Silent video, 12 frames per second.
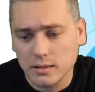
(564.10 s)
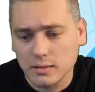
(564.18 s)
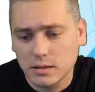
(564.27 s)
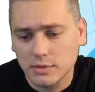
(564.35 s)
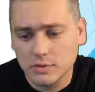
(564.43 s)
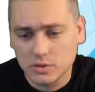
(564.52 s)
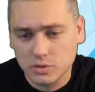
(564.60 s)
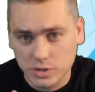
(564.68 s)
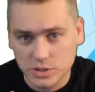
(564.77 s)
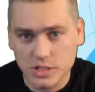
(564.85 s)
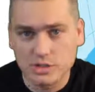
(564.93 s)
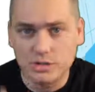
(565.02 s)
of
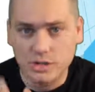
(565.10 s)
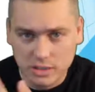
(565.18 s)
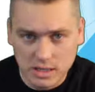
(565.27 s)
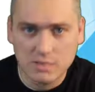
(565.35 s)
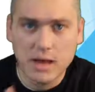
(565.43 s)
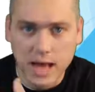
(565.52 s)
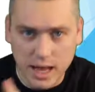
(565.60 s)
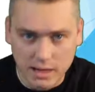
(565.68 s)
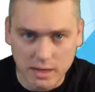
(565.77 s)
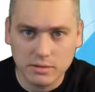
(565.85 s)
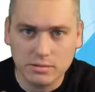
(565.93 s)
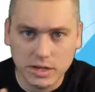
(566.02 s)
storage that you need to keep
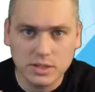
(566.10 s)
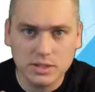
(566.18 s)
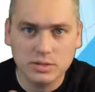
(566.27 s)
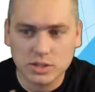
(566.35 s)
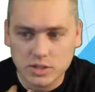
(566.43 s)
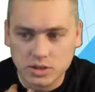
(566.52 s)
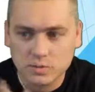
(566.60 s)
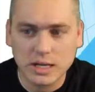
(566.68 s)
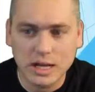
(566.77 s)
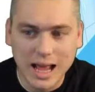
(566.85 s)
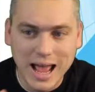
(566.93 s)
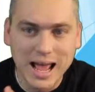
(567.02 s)
adding, right? So assume you got
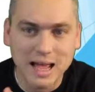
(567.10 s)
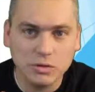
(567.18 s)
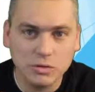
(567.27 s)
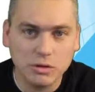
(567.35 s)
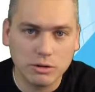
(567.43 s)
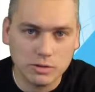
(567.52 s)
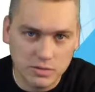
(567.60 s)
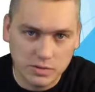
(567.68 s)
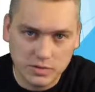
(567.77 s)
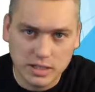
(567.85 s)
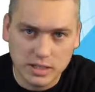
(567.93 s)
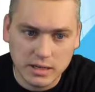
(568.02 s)
to add
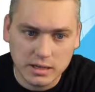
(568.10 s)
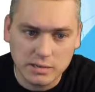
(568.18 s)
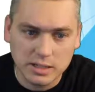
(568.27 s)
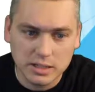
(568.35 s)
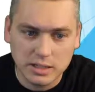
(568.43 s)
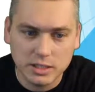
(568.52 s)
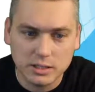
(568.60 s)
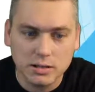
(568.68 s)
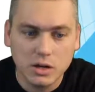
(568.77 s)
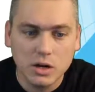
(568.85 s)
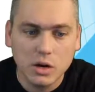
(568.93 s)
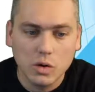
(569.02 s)
250 gigabytes a year.
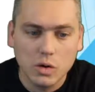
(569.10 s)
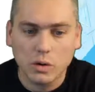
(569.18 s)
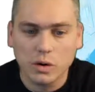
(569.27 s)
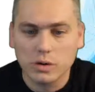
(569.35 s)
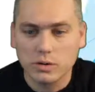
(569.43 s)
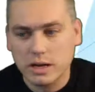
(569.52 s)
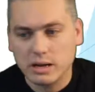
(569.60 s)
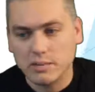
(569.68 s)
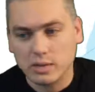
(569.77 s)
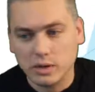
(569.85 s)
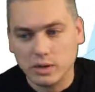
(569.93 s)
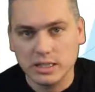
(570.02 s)
We're going to
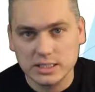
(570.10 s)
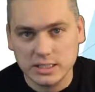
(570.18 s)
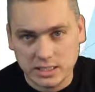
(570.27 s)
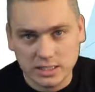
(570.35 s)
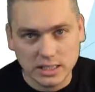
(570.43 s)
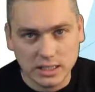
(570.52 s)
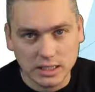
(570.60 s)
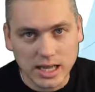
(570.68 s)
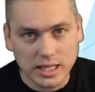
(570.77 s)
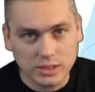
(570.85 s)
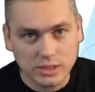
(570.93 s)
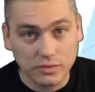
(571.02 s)
recommend one of these, and it's going to
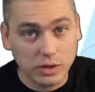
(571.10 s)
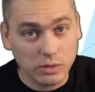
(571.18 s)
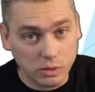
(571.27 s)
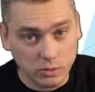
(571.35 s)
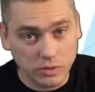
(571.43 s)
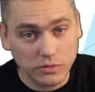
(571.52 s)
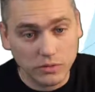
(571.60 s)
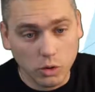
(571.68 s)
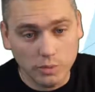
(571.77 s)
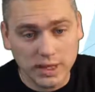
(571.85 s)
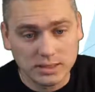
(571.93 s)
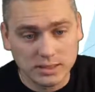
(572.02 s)
last you. If you get one with 4
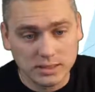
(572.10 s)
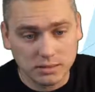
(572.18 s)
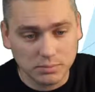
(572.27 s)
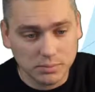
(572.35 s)
bays, it'll